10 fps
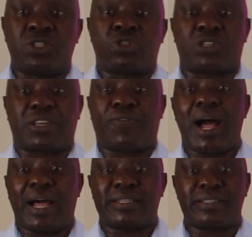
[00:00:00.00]
Joseph
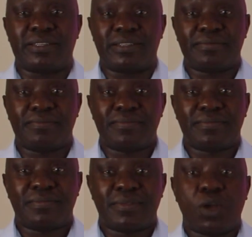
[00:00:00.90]
had
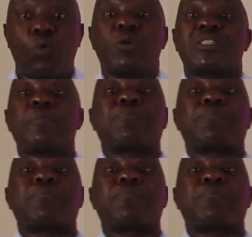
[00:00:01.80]
was the